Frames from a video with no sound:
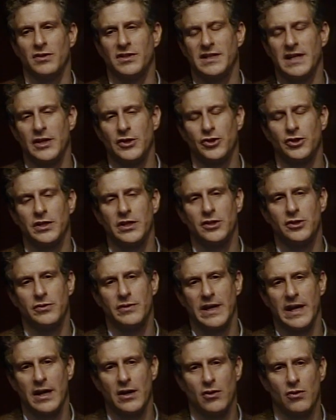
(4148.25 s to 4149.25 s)
essentially
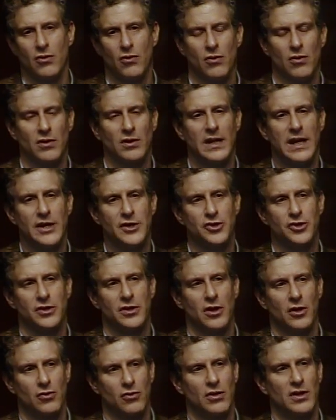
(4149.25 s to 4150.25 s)
doing a correlation
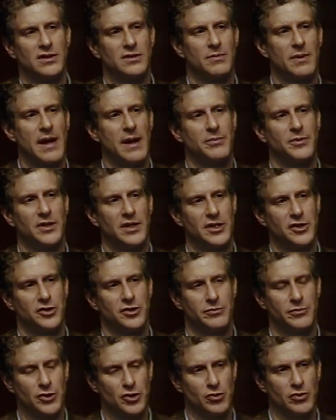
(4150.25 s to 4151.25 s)
across a
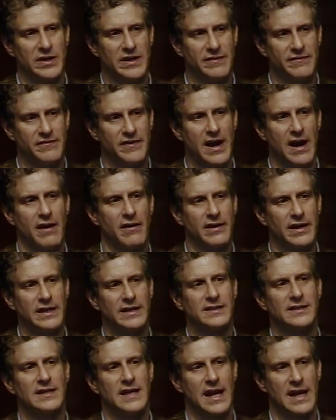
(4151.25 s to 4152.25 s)
population between
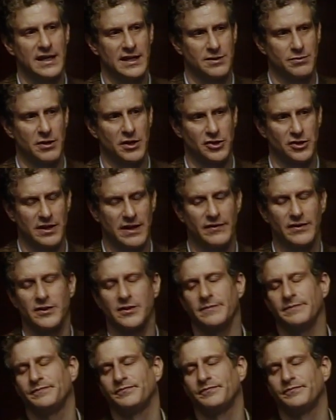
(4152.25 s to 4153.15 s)
variance and expression levels.